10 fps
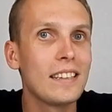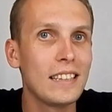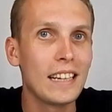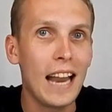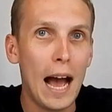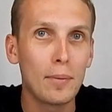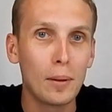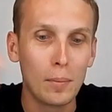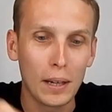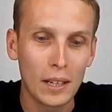it didn't
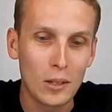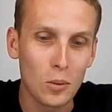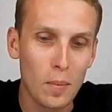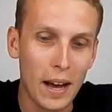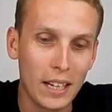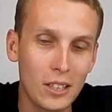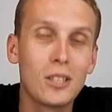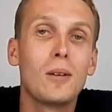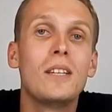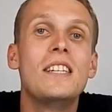happen because we
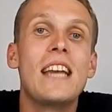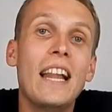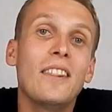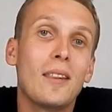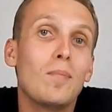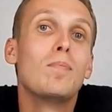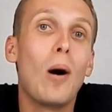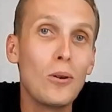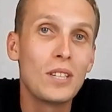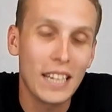managed to dent the
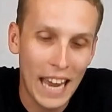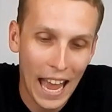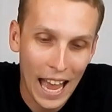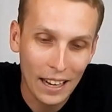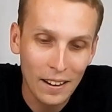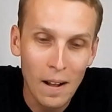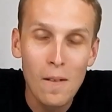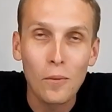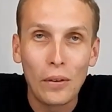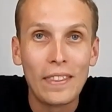motor can
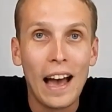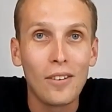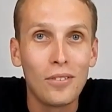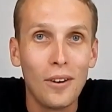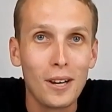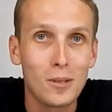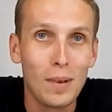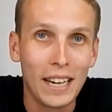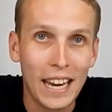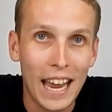with that
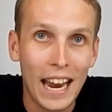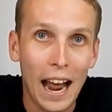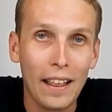first big hit.